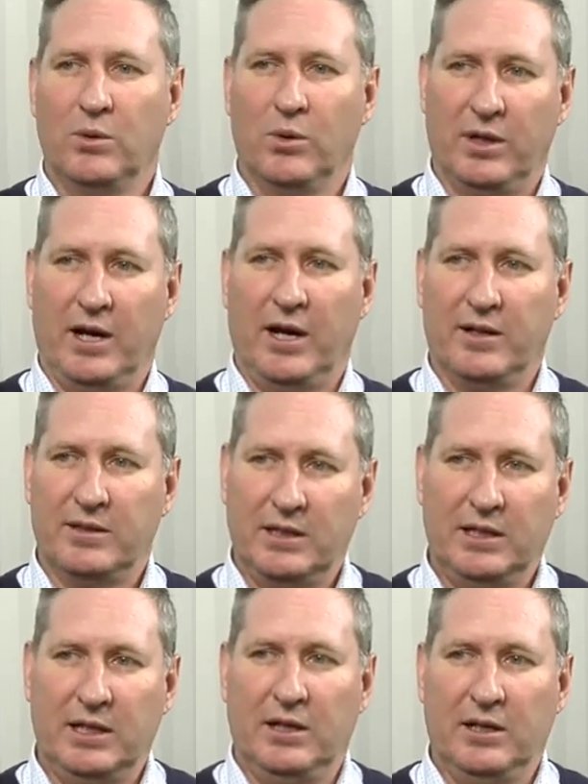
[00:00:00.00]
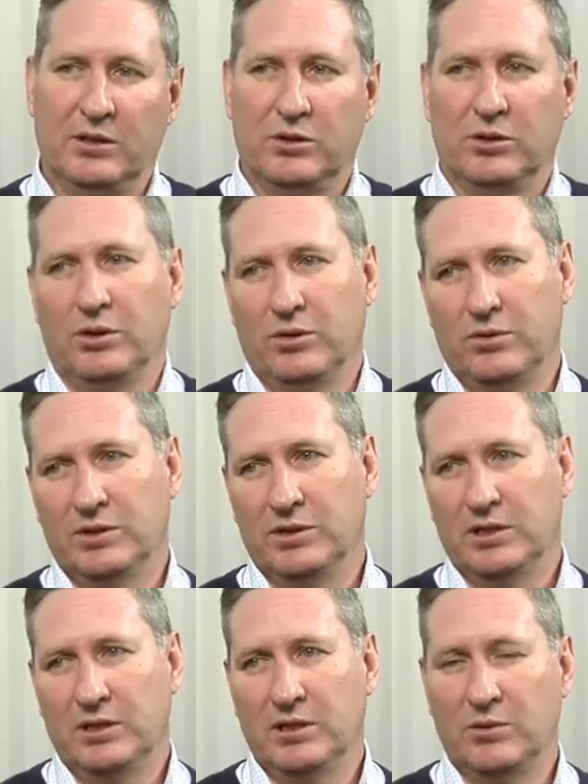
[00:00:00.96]
without any internal
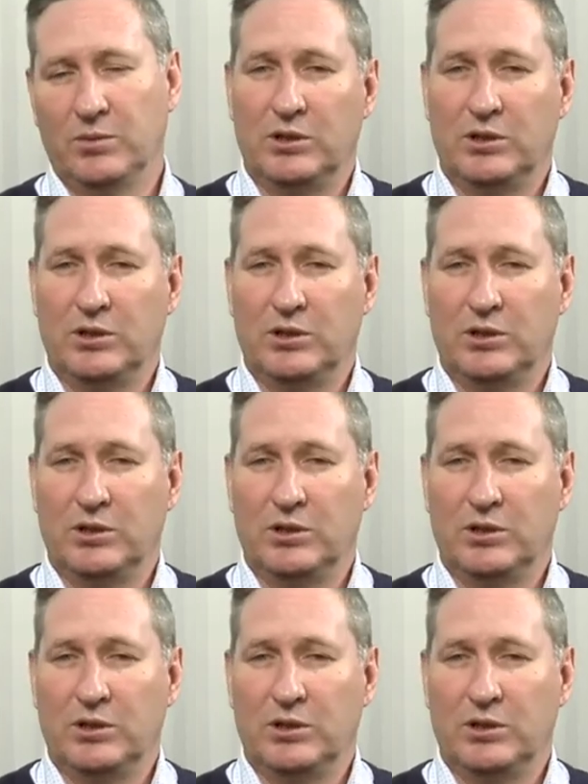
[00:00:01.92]
resistance.